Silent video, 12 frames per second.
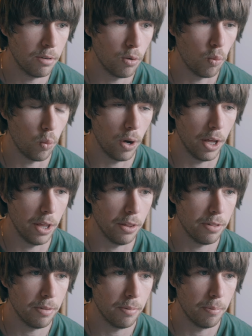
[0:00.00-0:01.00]

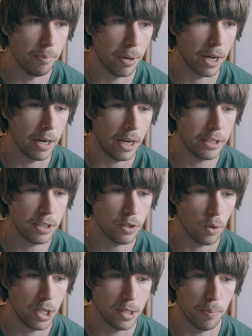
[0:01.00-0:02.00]
with bigger niches, or
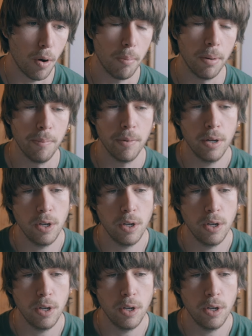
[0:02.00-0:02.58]
there's a problem